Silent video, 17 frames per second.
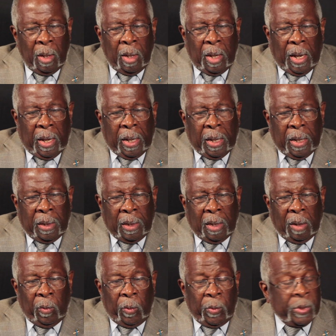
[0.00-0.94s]
And
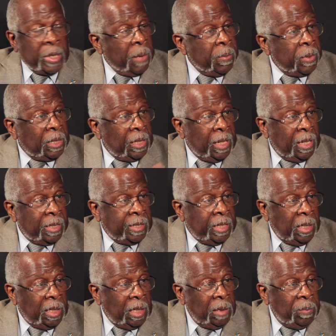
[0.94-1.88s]
we was able to get
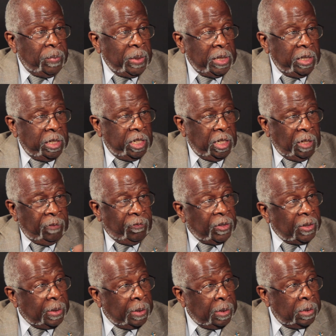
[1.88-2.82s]
CDBG
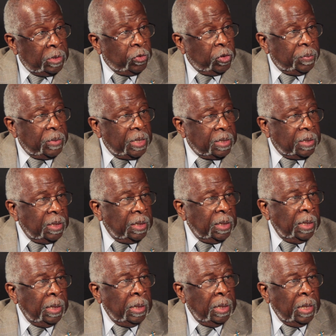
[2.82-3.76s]
funds from the
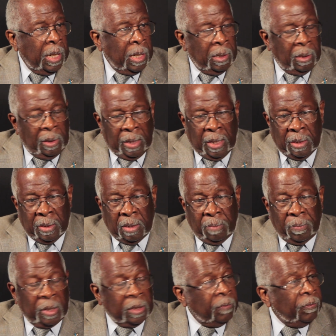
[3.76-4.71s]
city and get
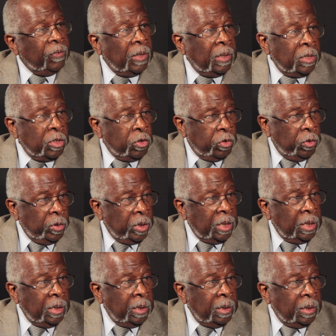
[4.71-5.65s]
some other funds through
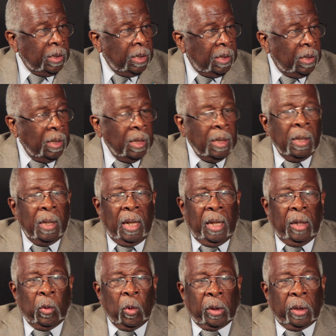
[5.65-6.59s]
HUD
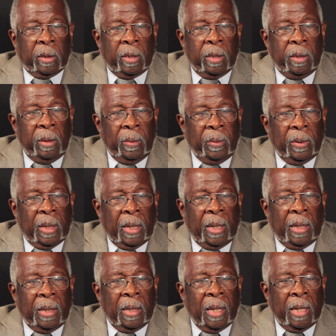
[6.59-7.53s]
in order to do
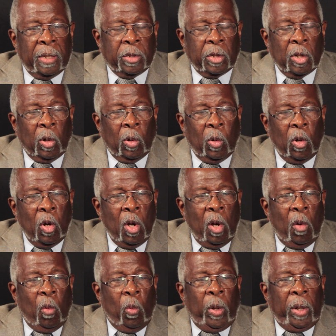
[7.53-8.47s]
that. And so
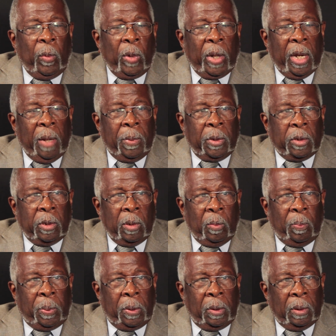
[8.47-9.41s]
we were able to
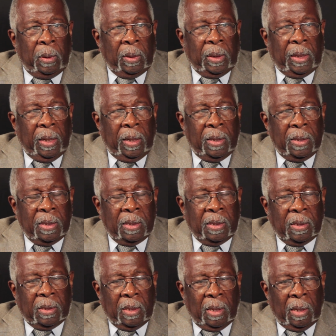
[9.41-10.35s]
put
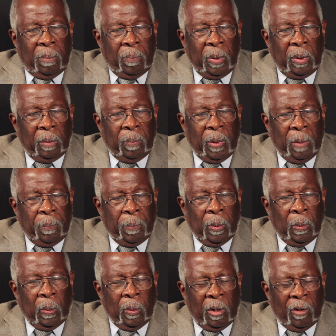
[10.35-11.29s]
kids and put
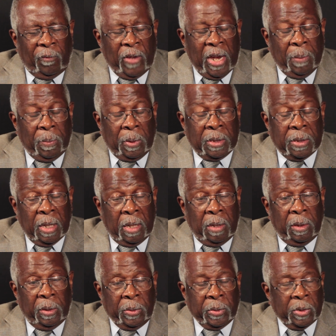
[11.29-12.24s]
people, families in
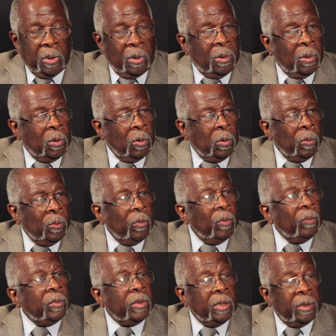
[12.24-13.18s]
those homes
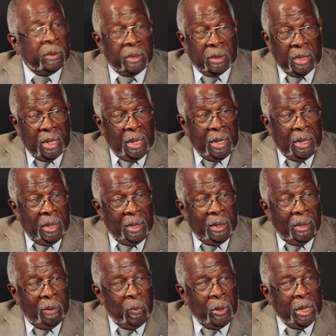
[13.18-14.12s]
to stay.
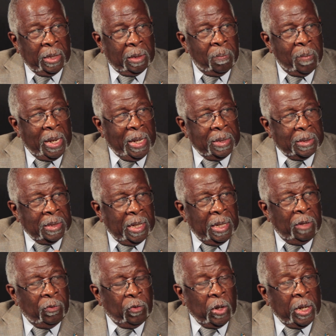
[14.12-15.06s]
We had to
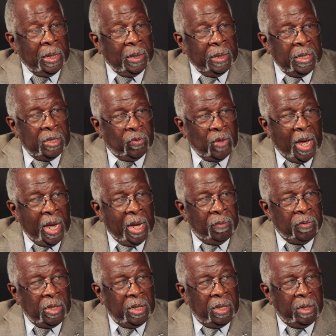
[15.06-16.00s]
maintain for at least
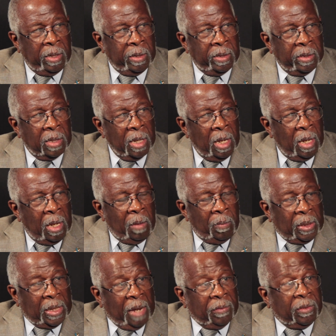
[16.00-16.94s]
5 years.
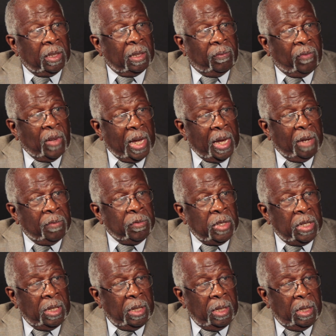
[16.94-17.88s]
But after the 5
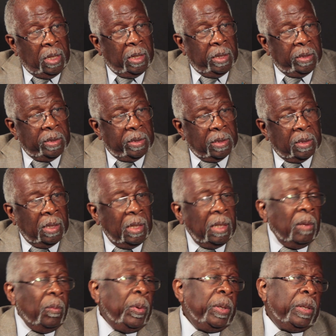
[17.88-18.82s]
years,
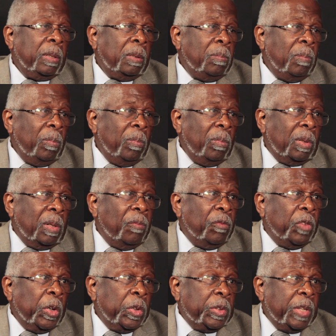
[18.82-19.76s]
we could
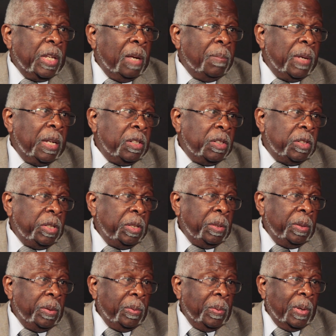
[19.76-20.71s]
convert them
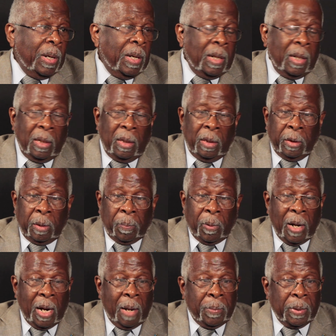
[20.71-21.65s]
into other
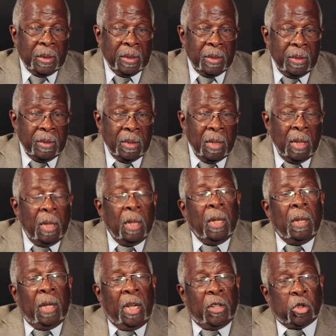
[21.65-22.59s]
properties.
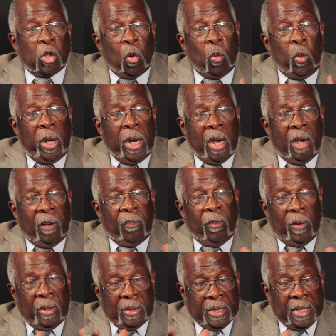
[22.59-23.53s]
And so we have,
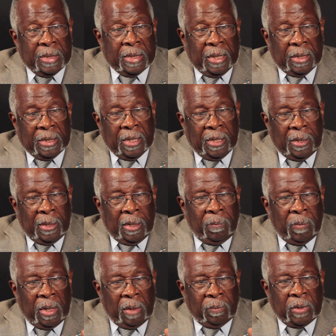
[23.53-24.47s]
since that time,
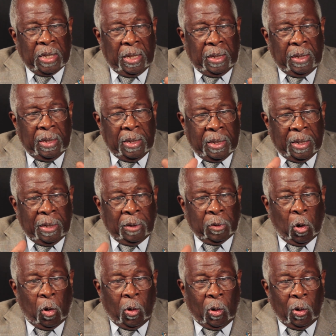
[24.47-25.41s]
have taken down
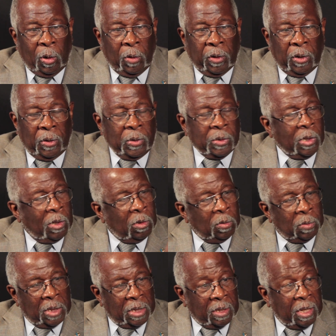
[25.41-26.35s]
all of those
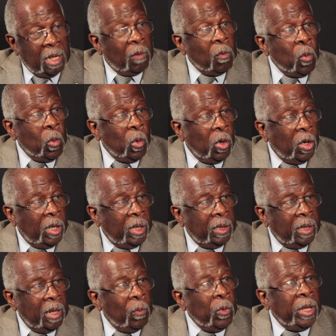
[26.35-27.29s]
homes except
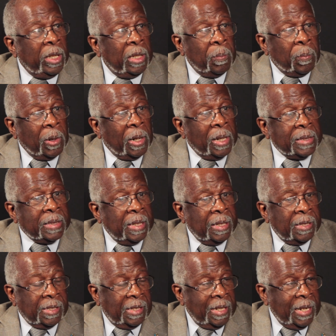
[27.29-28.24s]
one. We're in the
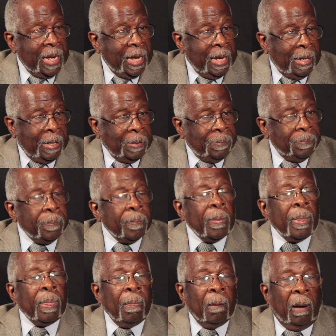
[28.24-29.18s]
process now
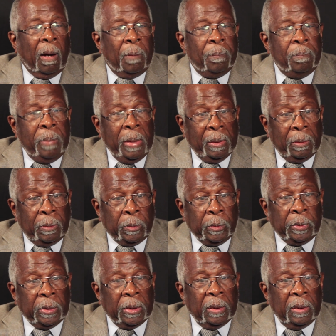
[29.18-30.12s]
of
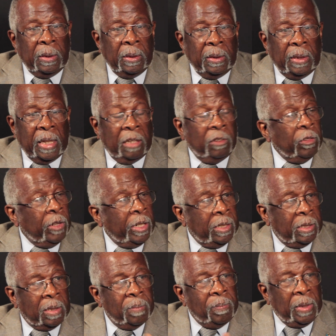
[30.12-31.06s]
getting
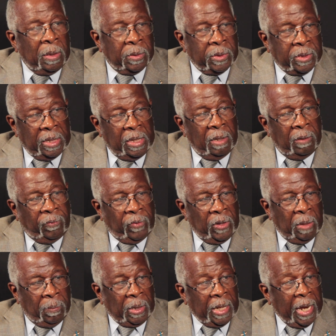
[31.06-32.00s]
ready to build
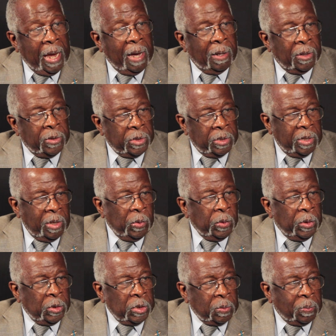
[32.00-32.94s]
single-family houses on
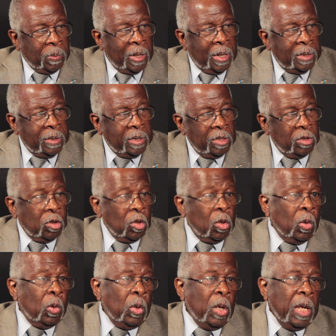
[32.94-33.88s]
those projects,
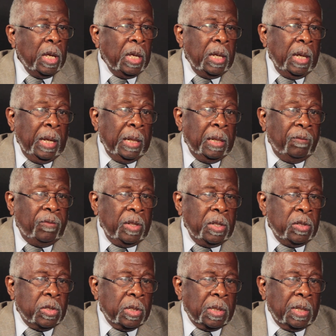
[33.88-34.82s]
so
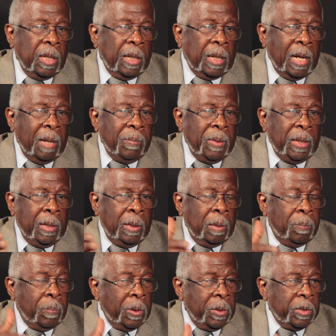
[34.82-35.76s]
individuals can come in
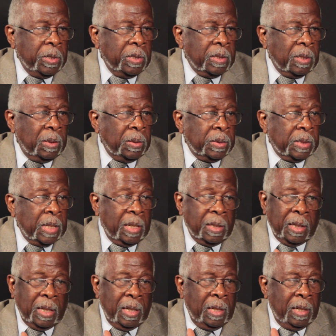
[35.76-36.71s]
and purchase those
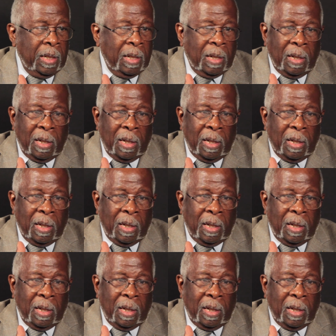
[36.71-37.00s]
at a